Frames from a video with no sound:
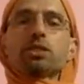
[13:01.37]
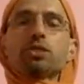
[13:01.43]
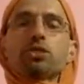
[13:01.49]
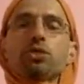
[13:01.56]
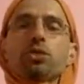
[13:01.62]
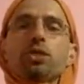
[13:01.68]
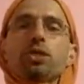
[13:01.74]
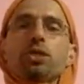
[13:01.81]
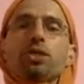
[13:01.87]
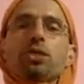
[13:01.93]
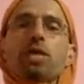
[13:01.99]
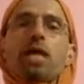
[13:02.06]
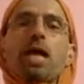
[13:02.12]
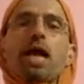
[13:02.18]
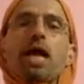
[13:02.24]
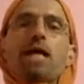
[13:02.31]
So you can
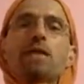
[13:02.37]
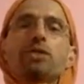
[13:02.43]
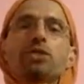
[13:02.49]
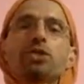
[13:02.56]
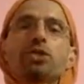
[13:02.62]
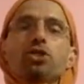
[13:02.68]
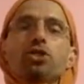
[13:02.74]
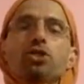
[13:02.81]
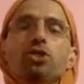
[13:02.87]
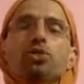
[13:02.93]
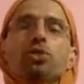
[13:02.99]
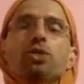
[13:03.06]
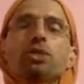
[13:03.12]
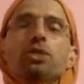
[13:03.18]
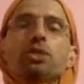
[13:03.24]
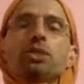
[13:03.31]
relax your
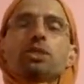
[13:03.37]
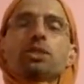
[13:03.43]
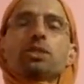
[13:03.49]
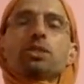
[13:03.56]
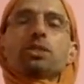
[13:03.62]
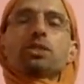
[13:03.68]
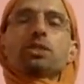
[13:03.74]
shoulders.